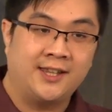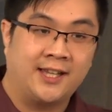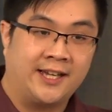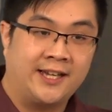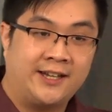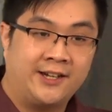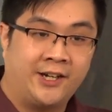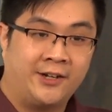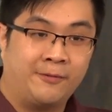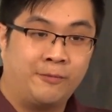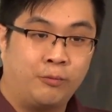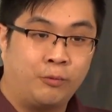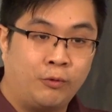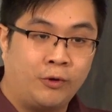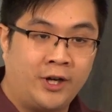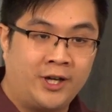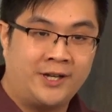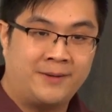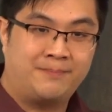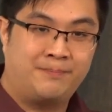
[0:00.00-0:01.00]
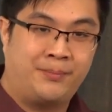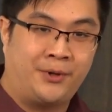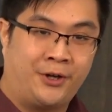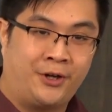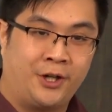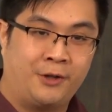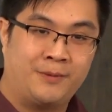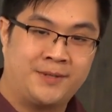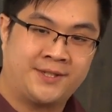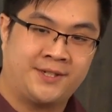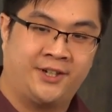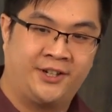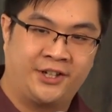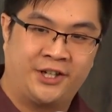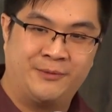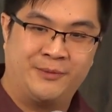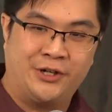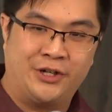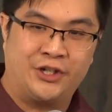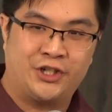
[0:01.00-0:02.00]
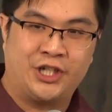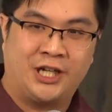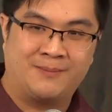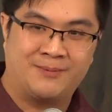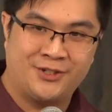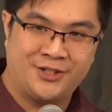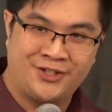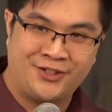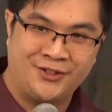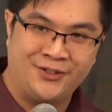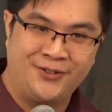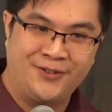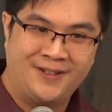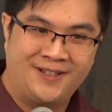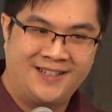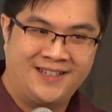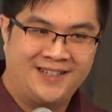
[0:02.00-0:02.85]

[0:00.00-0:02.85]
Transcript: light of what Paul was talking about in chapter 2,